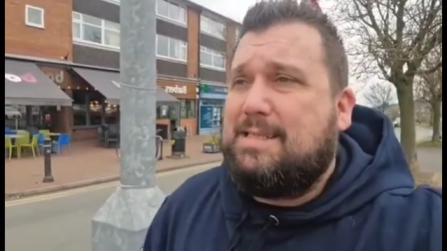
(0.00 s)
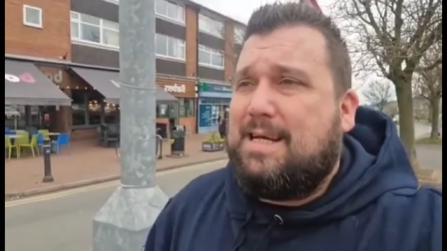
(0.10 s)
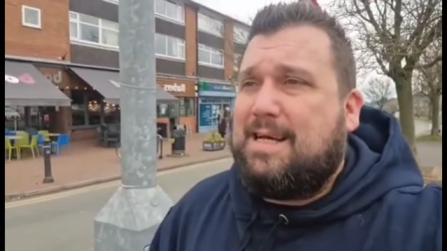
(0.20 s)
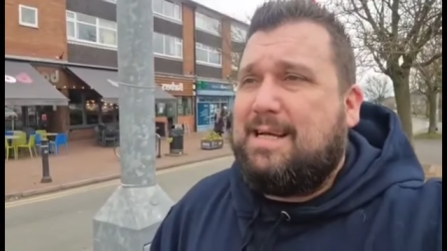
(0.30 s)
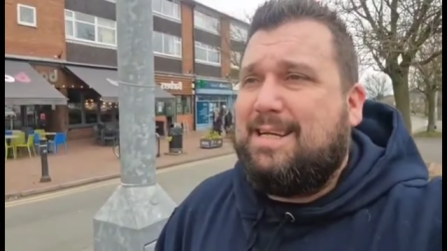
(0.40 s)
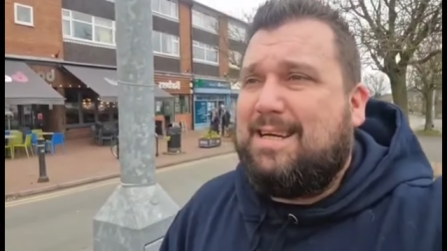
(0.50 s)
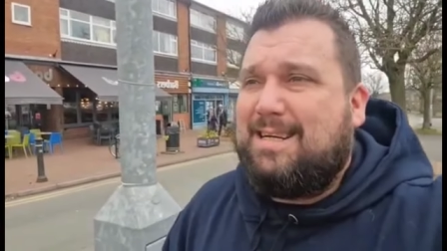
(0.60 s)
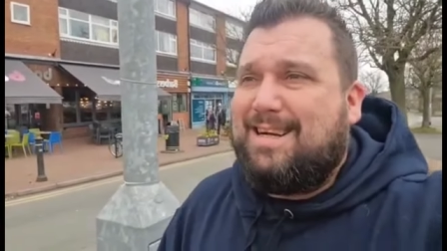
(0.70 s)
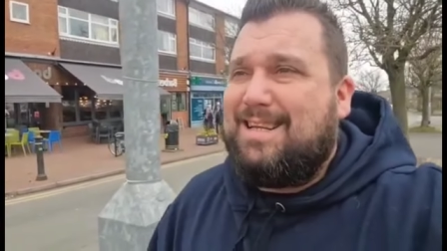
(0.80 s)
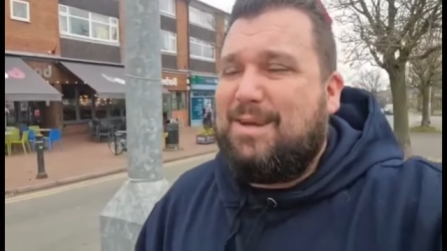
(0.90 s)
Uh,
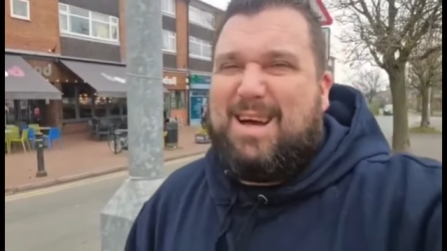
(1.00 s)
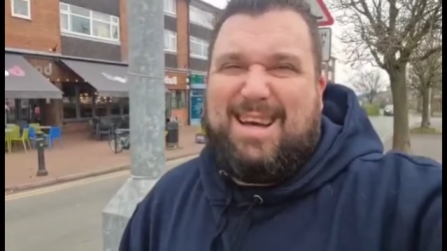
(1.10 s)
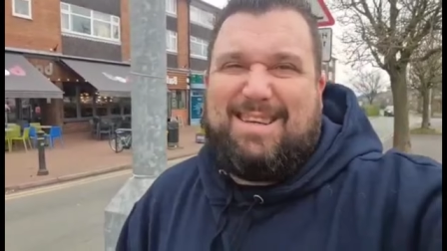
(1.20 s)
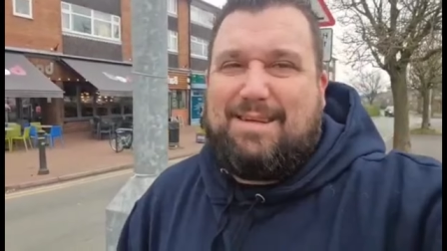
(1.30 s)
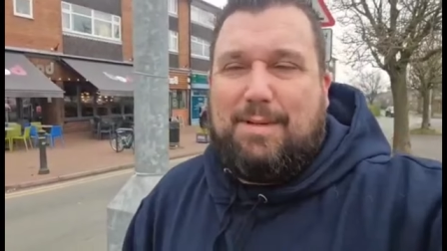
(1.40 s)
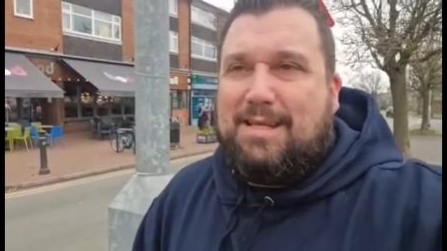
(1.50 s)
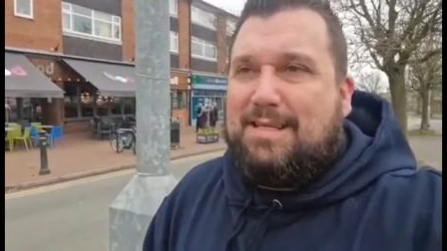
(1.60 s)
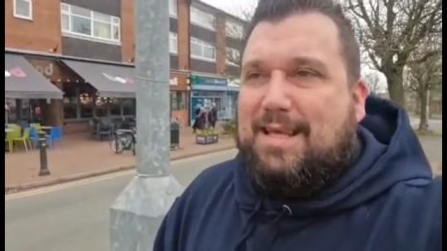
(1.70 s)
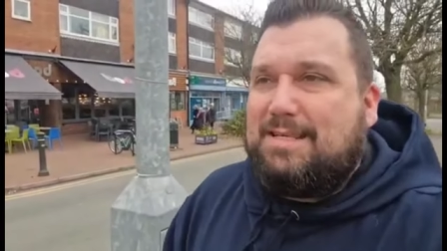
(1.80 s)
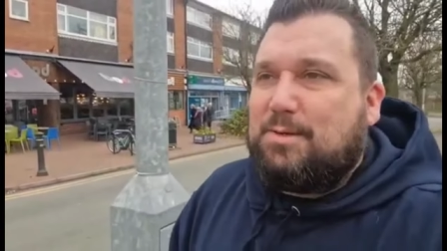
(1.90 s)
I do, I, I,
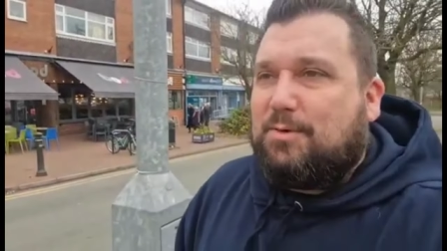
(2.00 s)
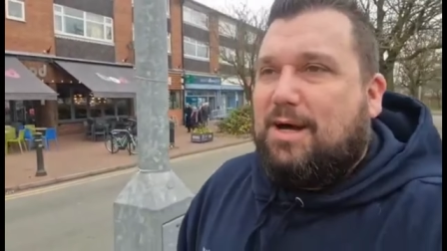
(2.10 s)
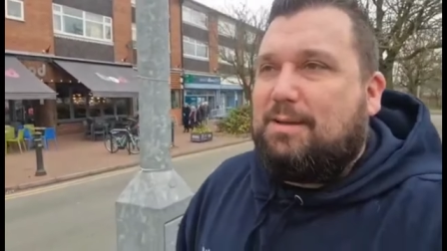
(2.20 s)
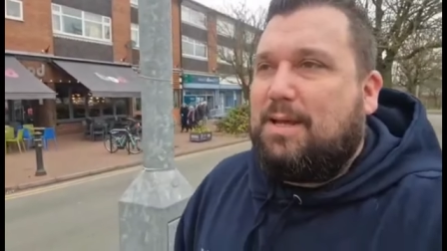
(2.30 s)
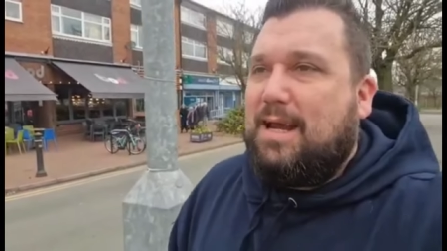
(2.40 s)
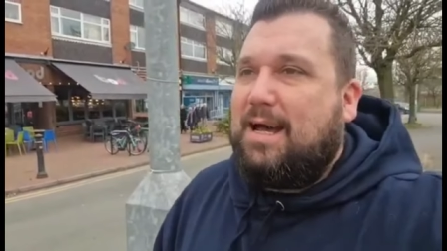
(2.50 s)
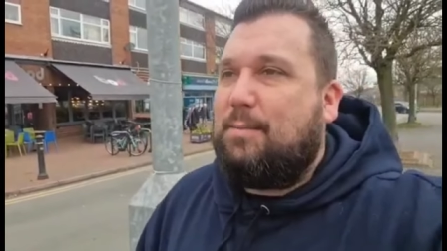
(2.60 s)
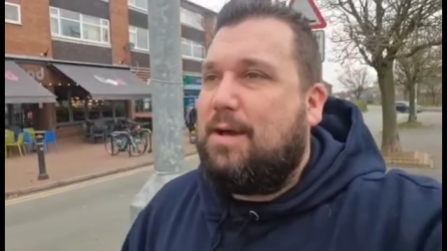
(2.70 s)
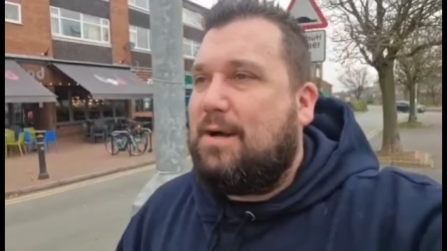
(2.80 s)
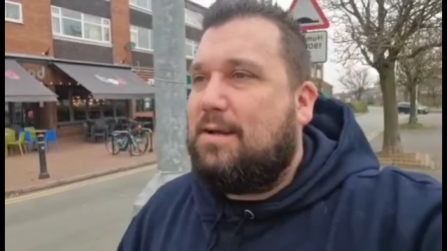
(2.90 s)
mean, it's all right being out
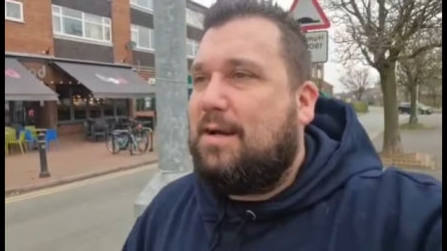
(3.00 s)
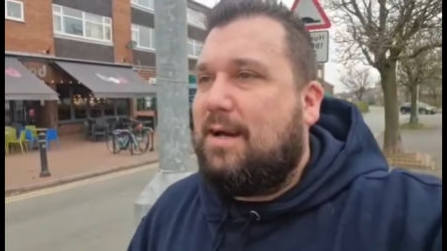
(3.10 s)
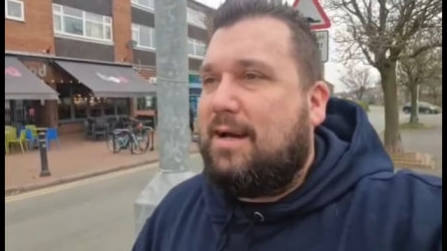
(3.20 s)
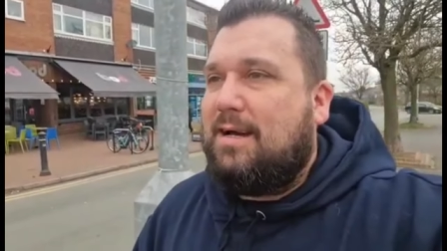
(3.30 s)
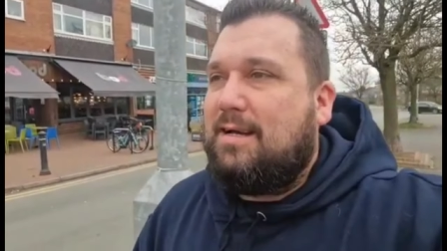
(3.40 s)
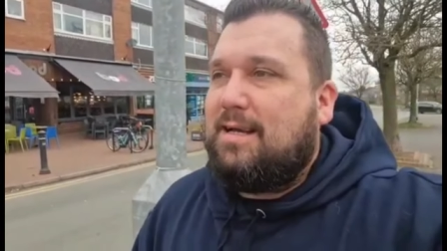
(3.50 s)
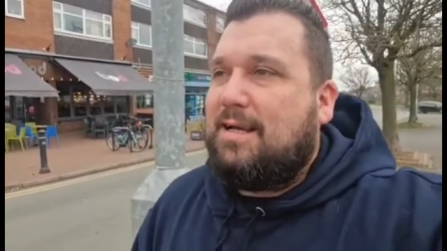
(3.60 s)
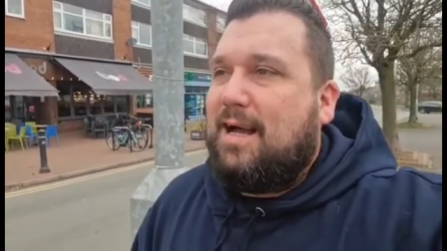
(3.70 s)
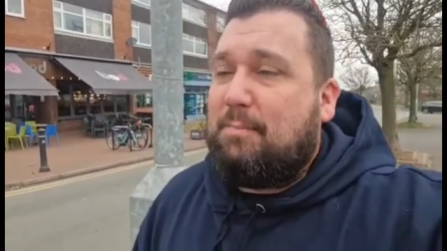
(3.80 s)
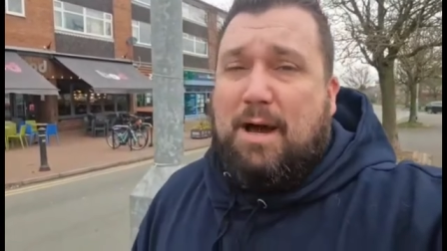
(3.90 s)
on my own. Uh,
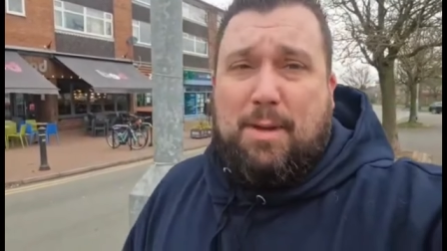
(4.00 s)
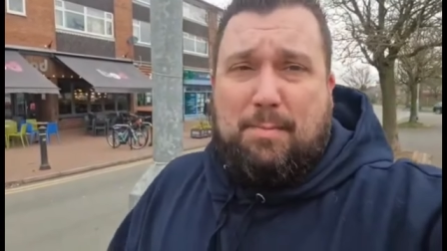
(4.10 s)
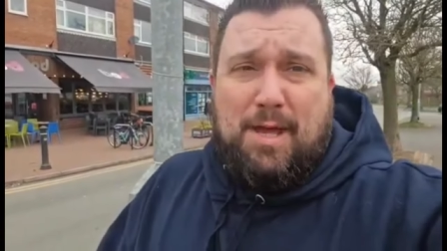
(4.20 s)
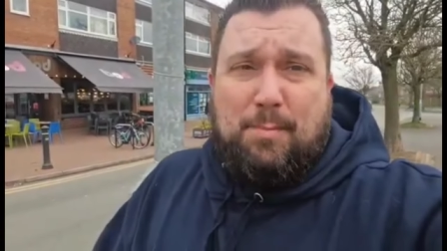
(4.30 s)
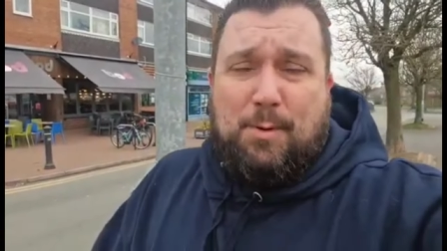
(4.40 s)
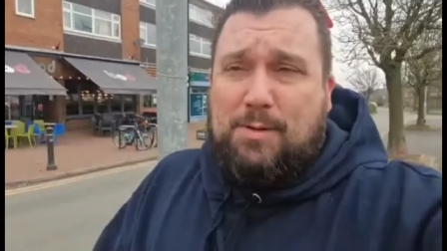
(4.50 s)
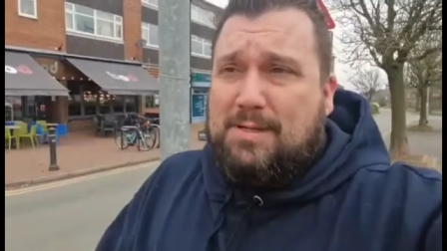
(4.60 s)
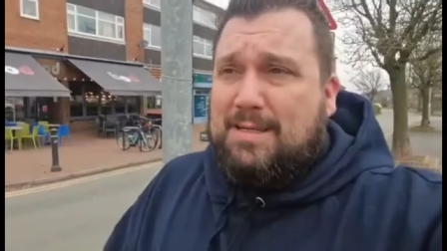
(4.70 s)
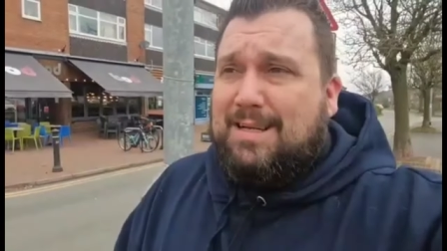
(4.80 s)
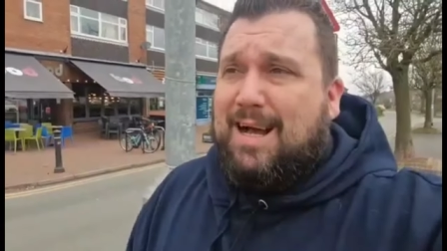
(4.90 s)
I, I, meet people,
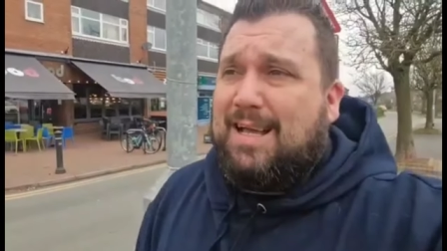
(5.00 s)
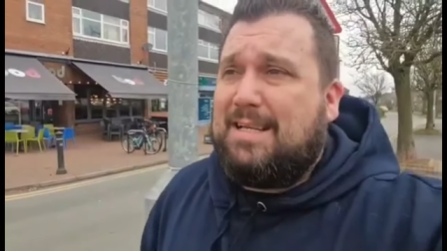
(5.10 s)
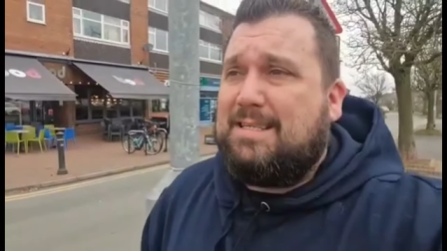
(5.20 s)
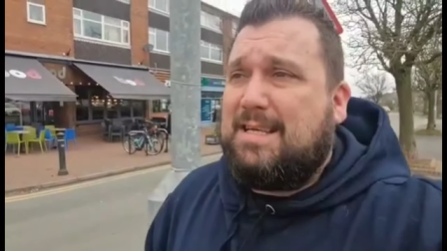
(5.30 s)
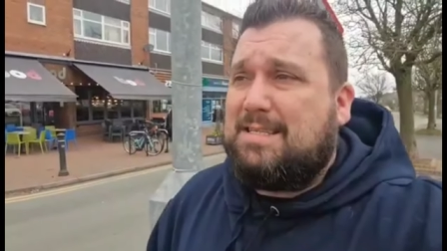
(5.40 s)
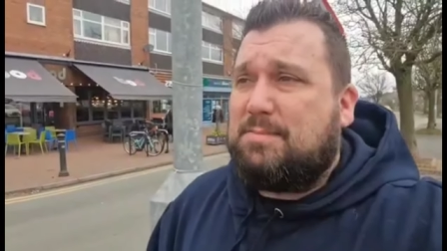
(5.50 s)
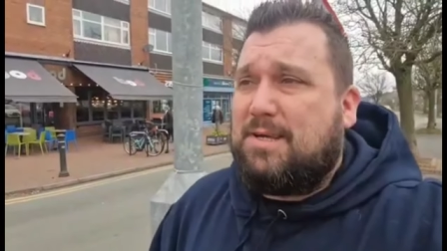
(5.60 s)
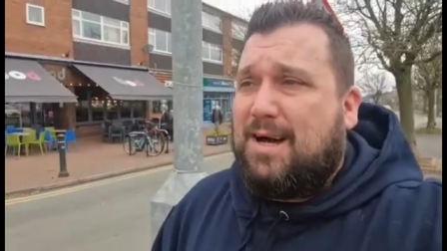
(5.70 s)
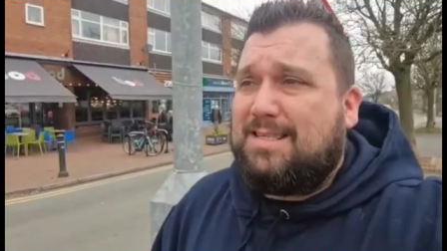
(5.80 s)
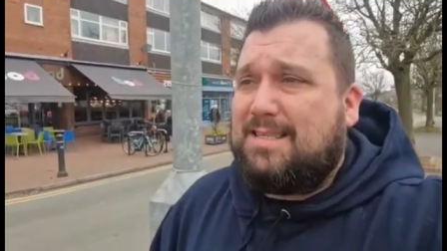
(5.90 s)
I get to see some
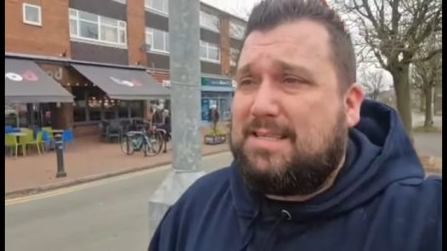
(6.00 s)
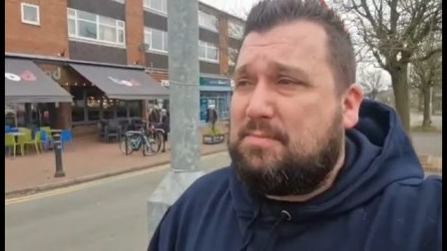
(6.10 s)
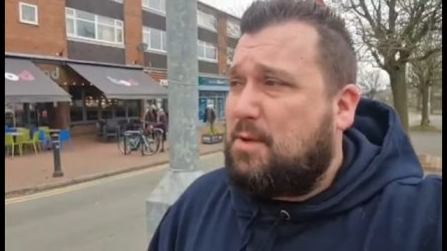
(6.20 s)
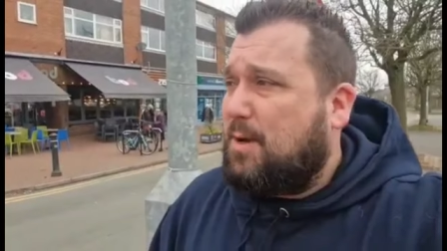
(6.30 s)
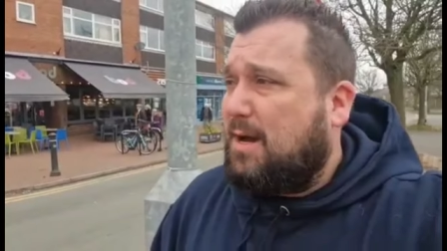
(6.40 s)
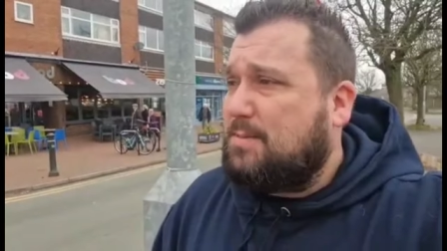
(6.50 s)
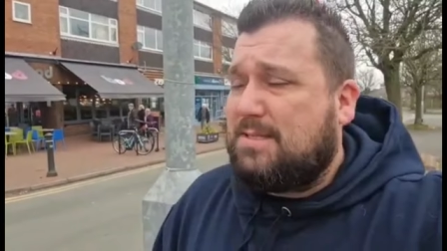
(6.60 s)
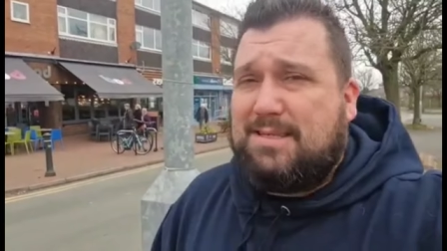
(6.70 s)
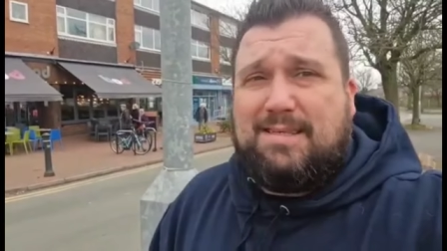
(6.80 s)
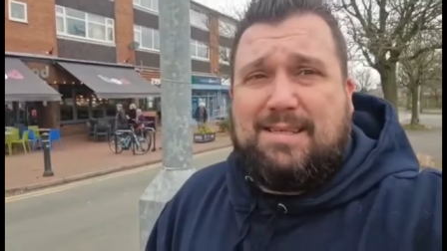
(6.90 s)
sights, I see some new
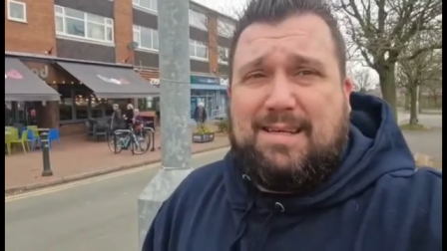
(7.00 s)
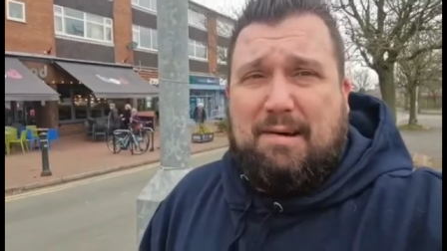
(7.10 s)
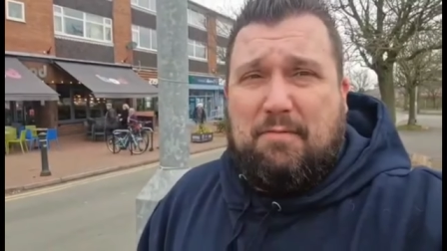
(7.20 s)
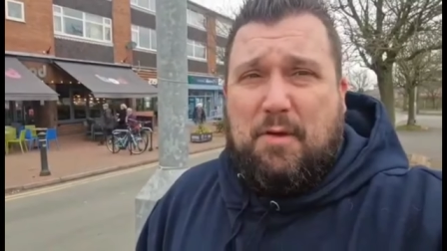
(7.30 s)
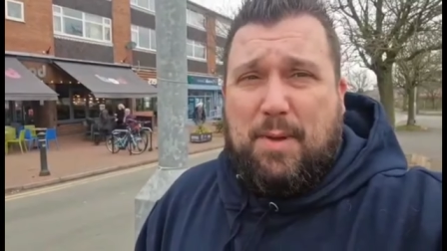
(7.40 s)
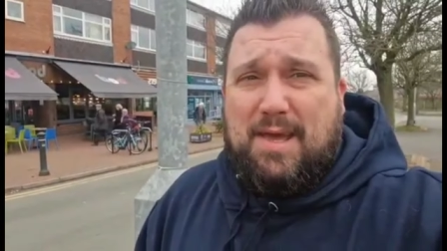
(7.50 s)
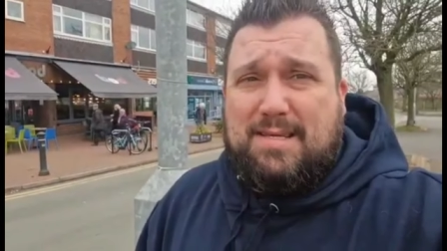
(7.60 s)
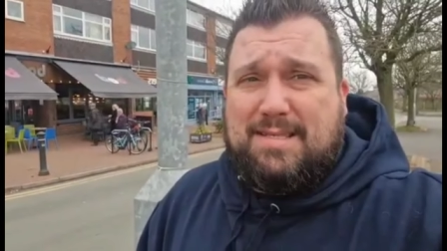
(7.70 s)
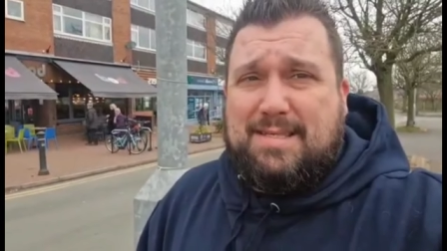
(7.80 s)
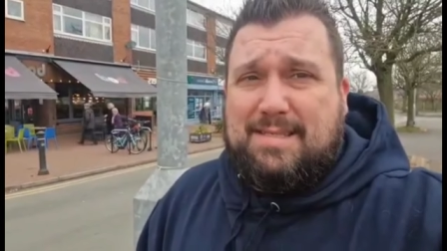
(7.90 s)
pubs, have a few
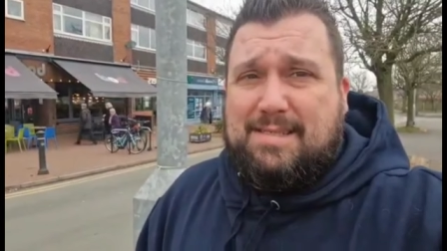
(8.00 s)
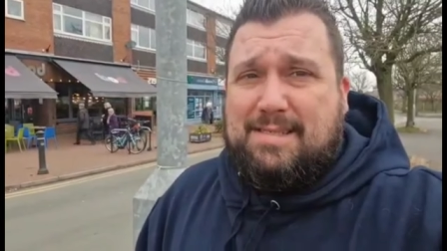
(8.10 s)
beers,